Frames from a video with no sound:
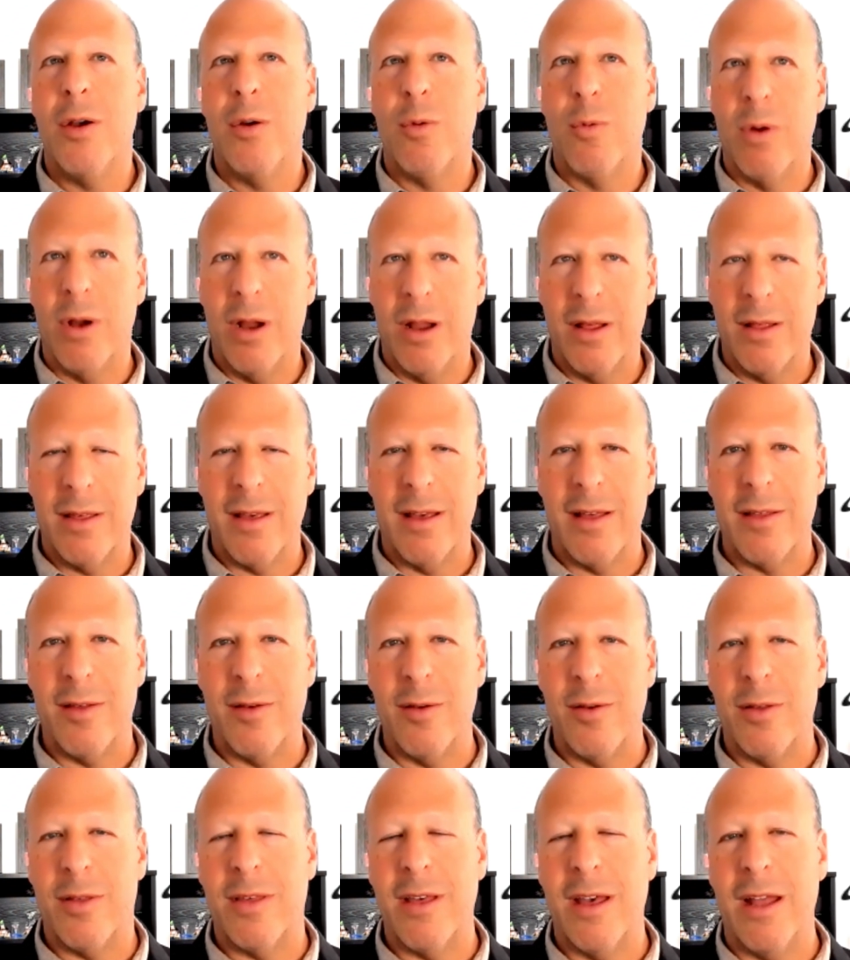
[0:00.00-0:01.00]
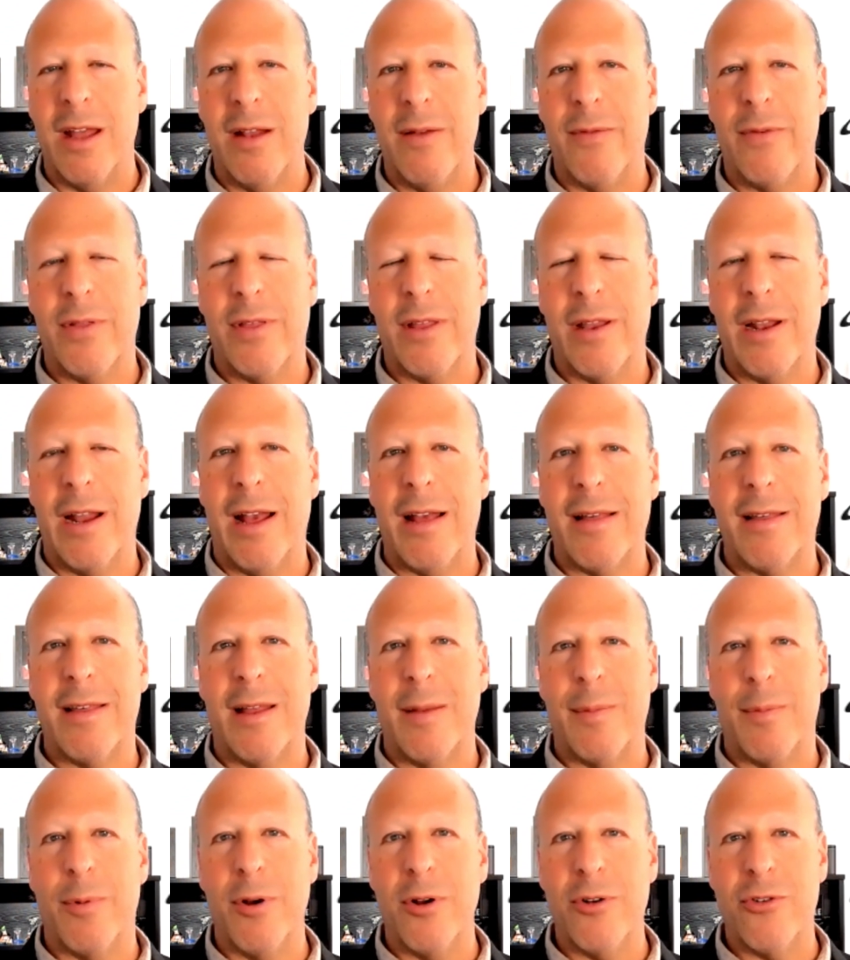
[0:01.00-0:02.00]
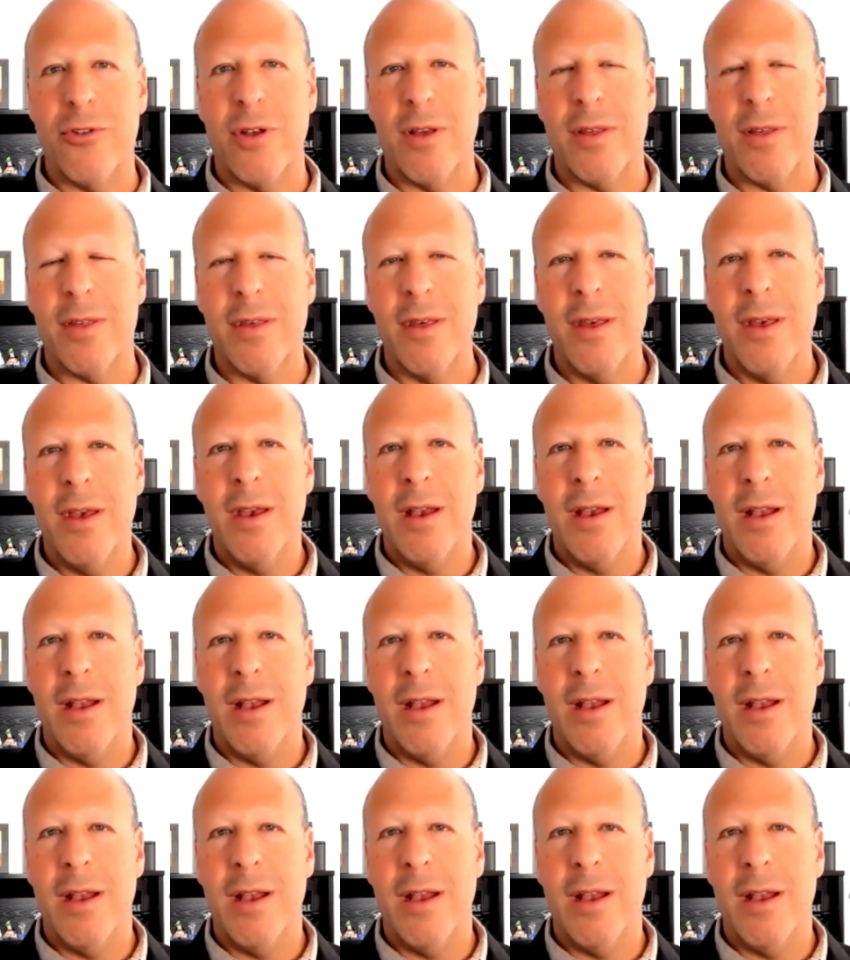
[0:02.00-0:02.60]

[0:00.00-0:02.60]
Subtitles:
Whereas, as you said, if it's an asset purchase,